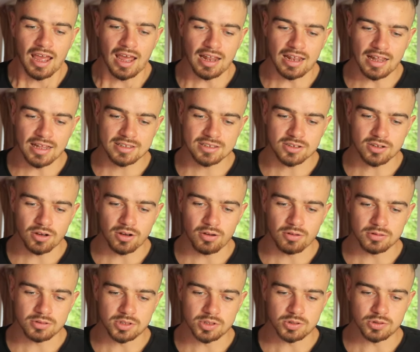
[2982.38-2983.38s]
And let's
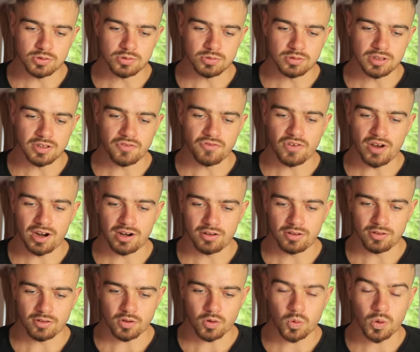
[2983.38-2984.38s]
go to the
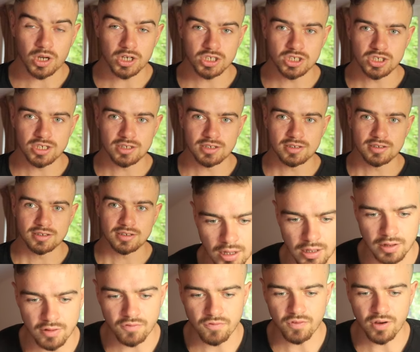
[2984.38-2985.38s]

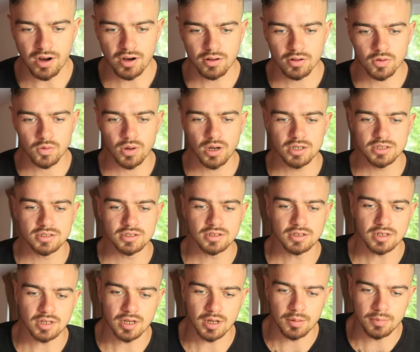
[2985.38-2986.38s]
and the final
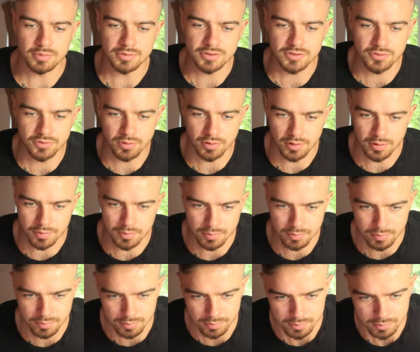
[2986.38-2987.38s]
question comes
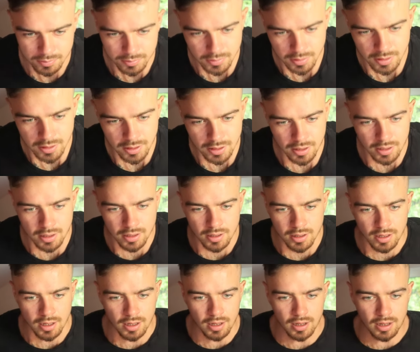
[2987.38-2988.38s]
from
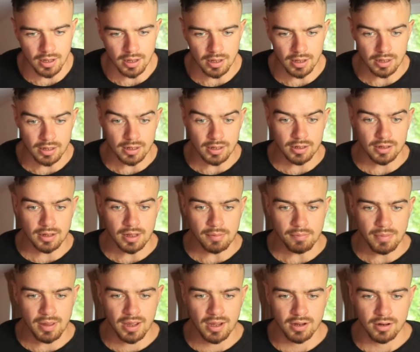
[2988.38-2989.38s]
uh, a
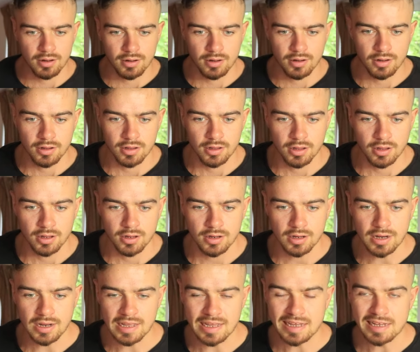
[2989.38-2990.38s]
man
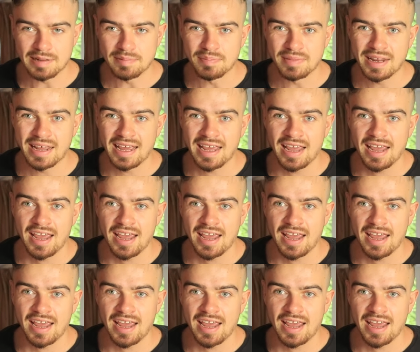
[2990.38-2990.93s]
named